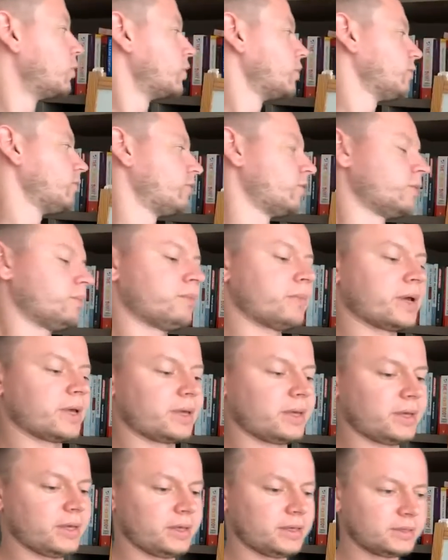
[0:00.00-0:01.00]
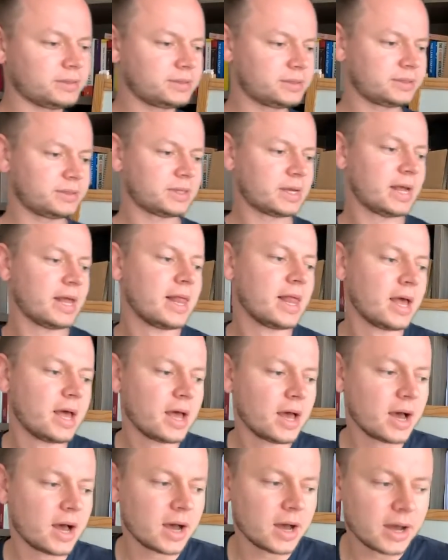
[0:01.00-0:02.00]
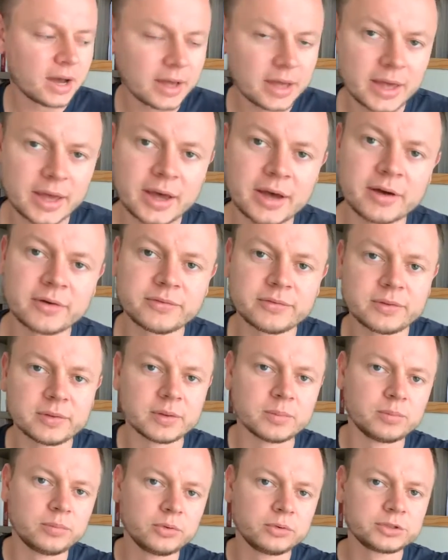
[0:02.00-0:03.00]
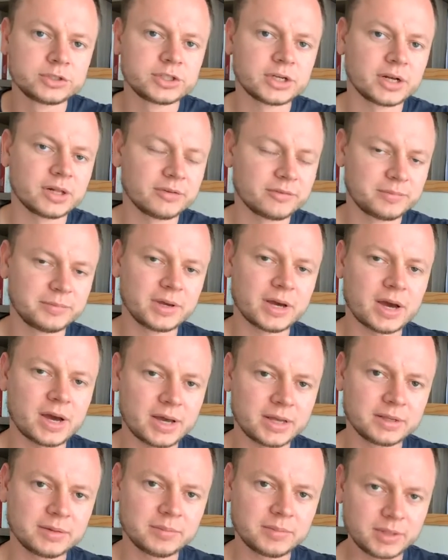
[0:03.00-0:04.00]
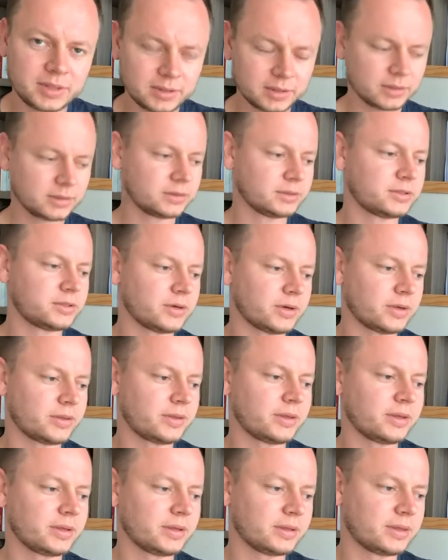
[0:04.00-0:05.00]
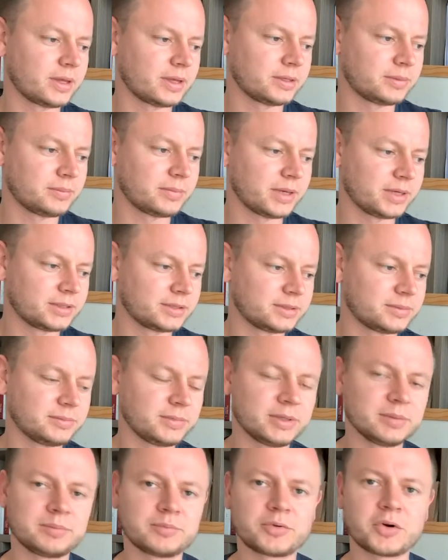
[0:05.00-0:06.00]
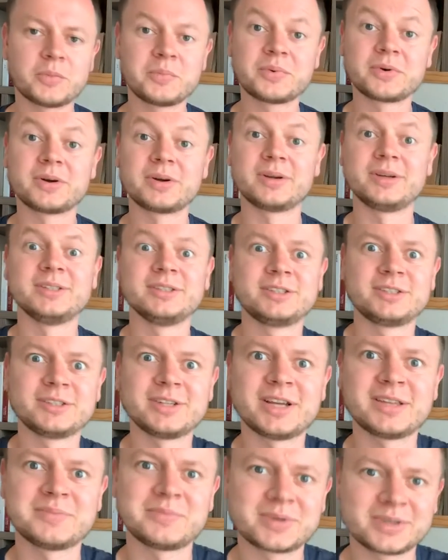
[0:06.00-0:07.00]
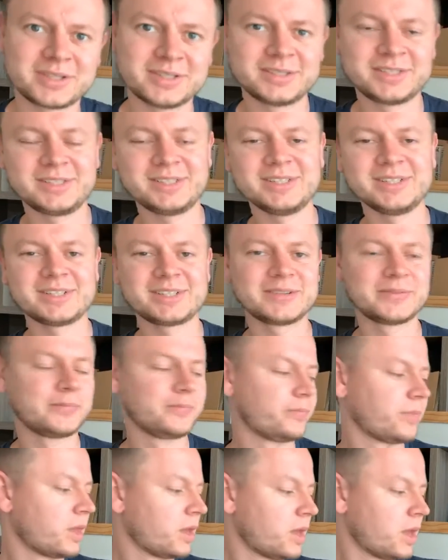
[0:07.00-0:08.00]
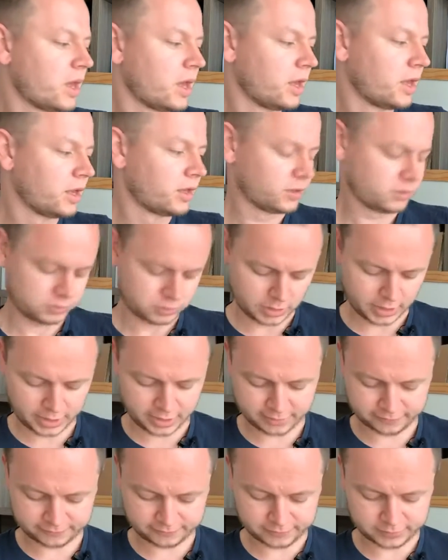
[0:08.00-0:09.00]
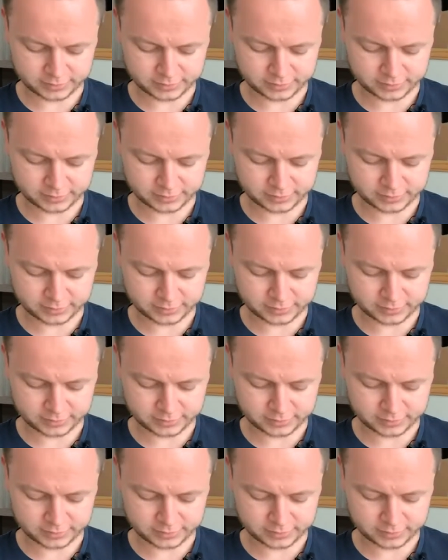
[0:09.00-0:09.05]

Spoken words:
from my kids. I have the bookshelf behind me, so I think that makes me a proper internet marketeer. So I have